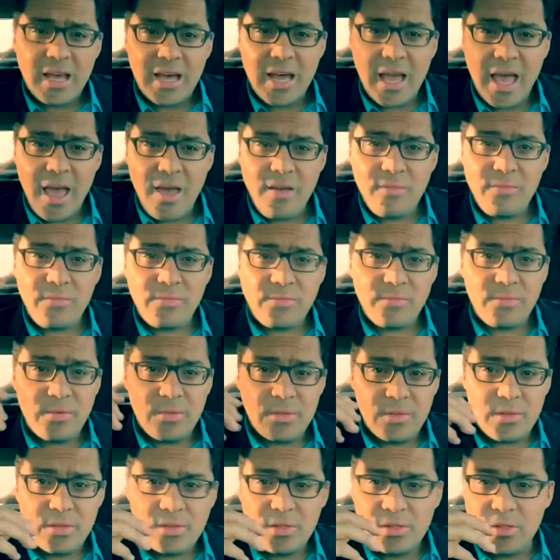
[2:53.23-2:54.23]
have
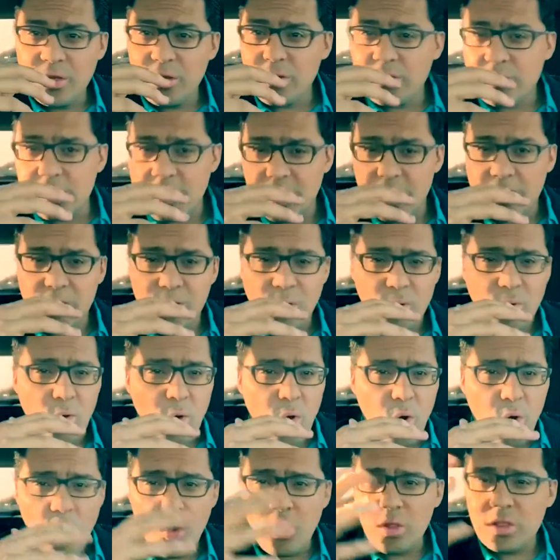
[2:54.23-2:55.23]
literally
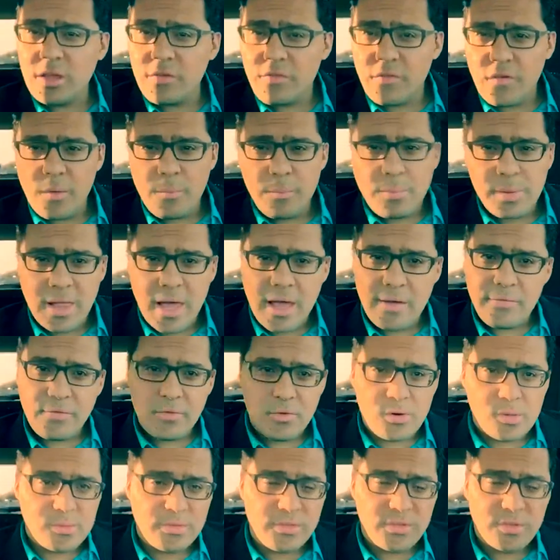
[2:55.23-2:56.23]
through all different
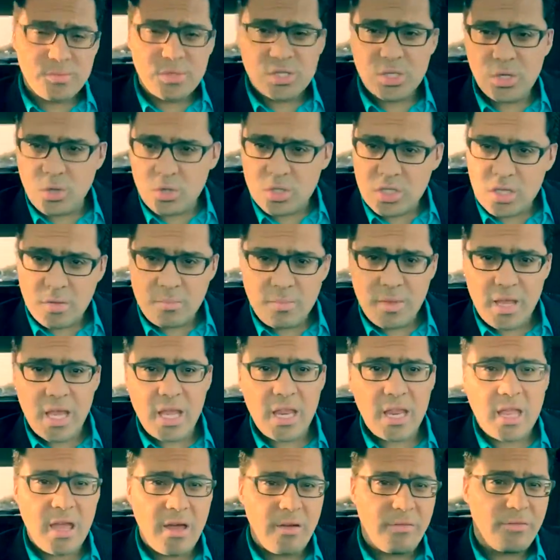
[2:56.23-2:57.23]
platforms, from social
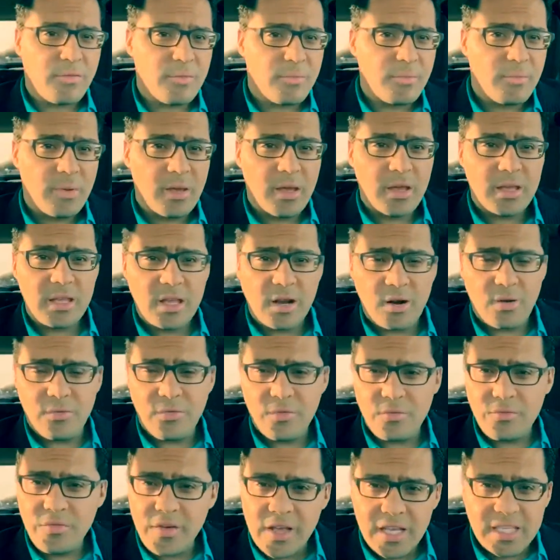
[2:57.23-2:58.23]
media, from
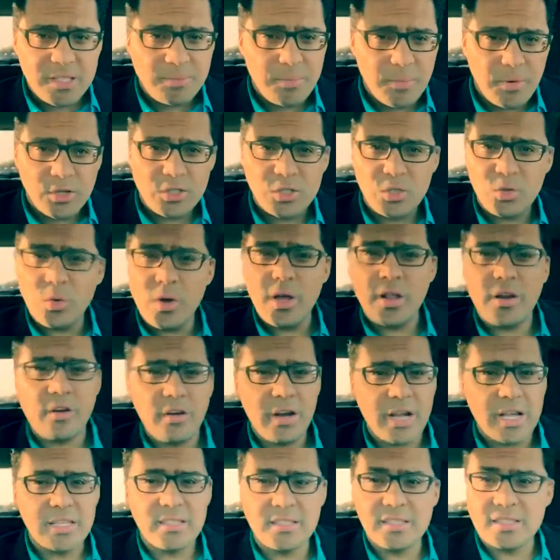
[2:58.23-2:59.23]
Facebook,
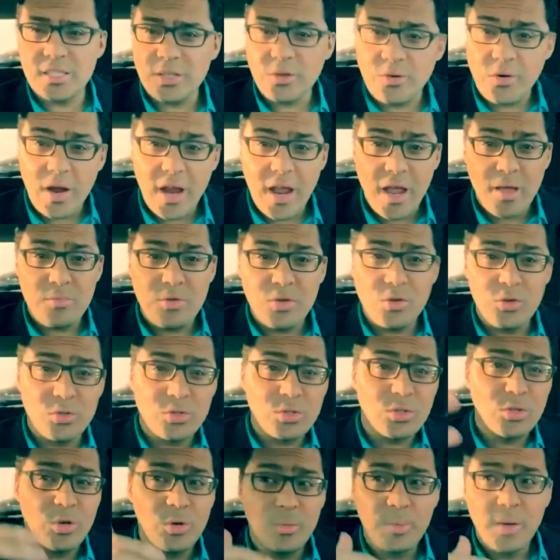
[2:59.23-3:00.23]
Twitter, Instagram,
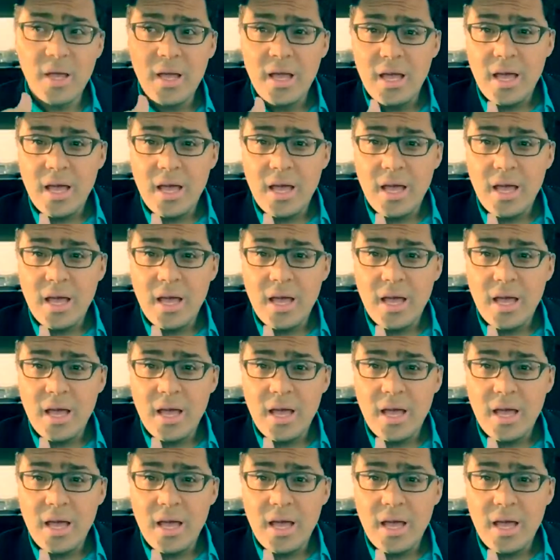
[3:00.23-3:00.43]
YouTube,